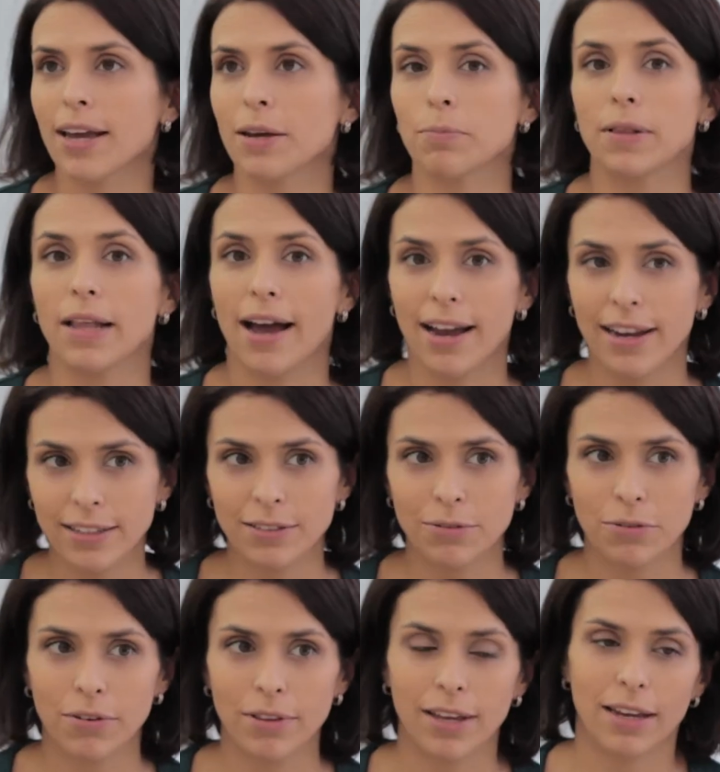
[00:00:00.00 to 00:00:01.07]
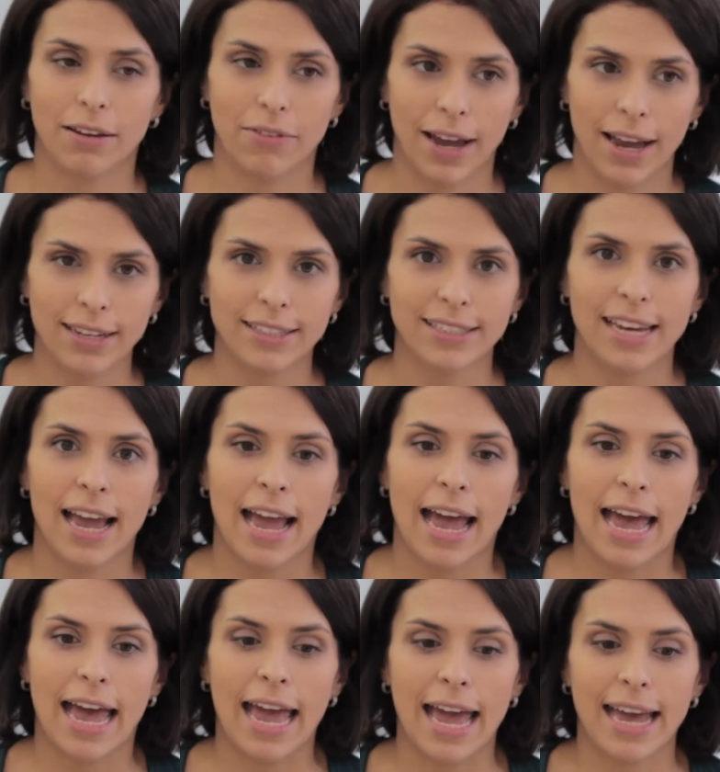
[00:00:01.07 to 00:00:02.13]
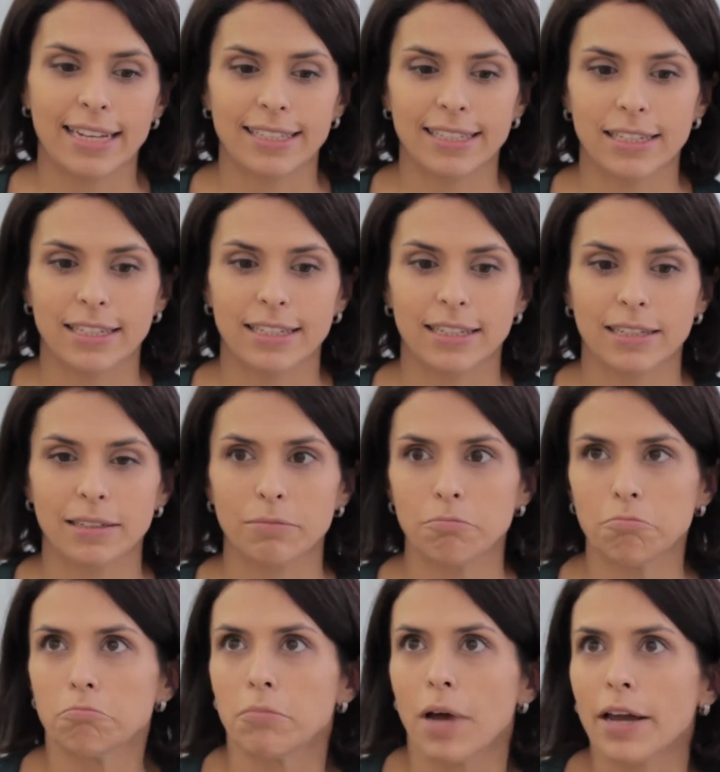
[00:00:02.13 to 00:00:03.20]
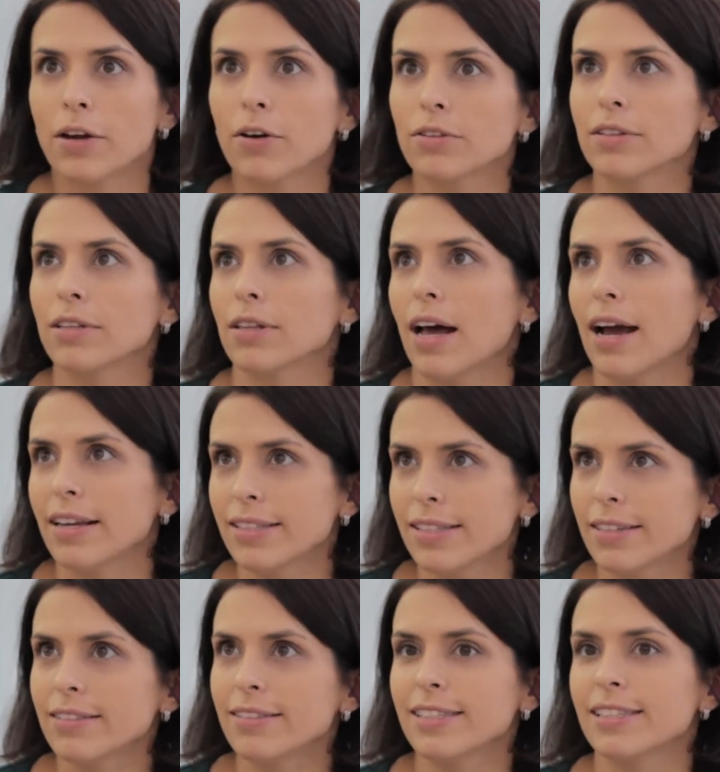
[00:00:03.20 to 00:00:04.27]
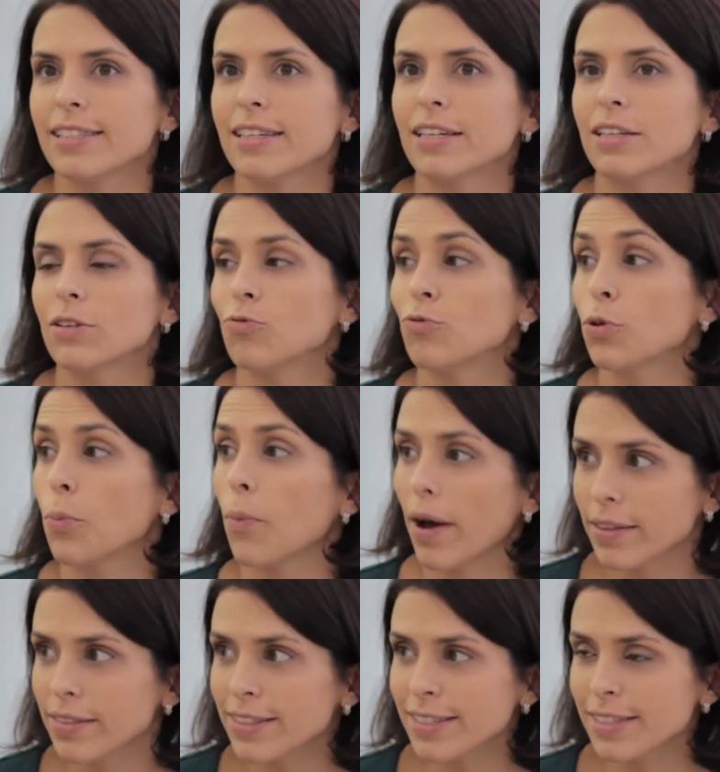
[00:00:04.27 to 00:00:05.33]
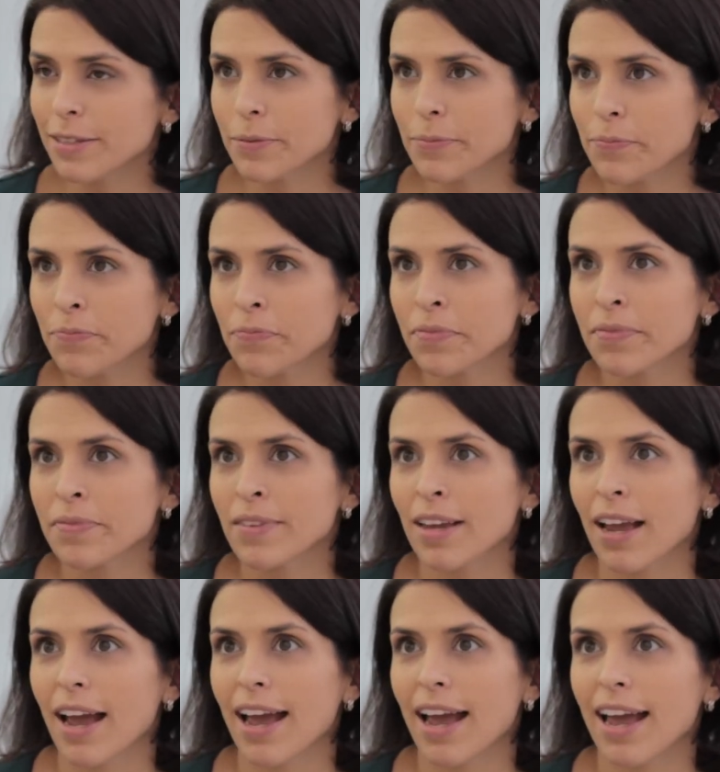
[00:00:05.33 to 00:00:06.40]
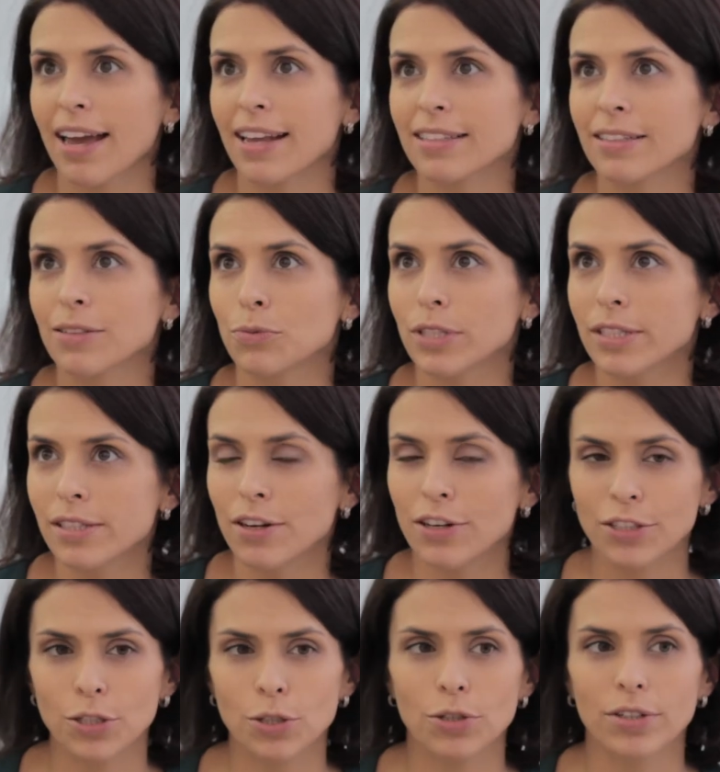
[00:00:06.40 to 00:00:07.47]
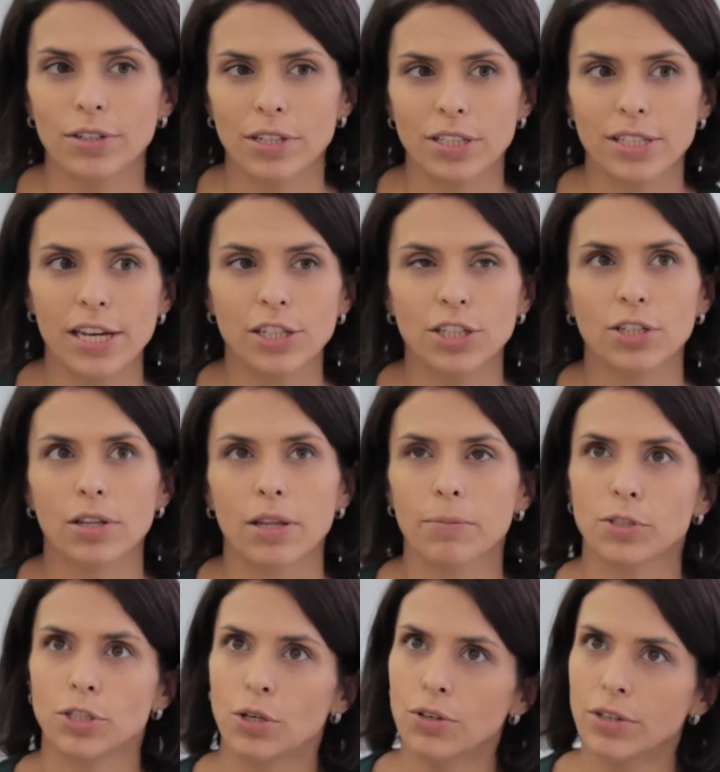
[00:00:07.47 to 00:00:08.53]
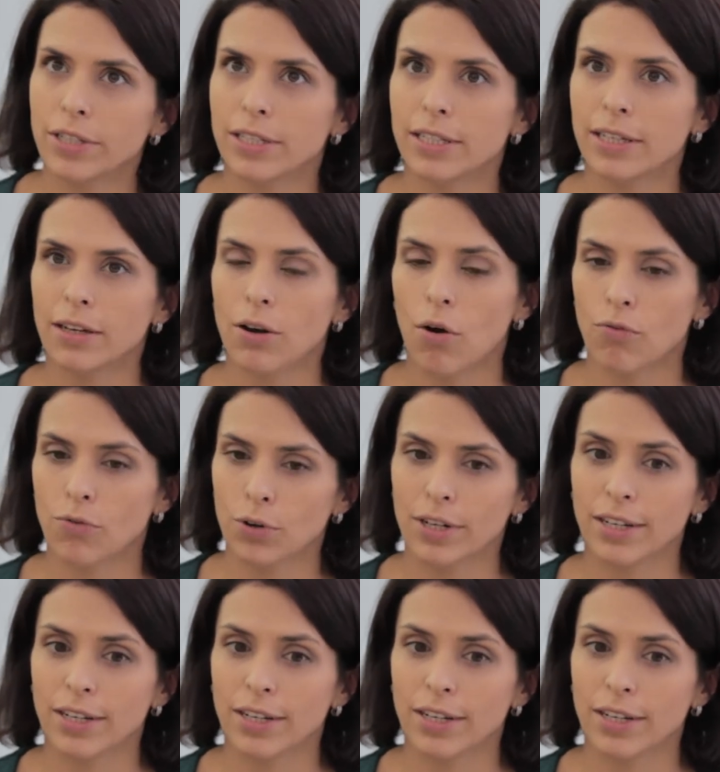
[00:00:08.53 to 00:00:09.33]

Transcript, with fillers: I applied for the event, and uh, I got the license in a few months. And we started organization. The majority of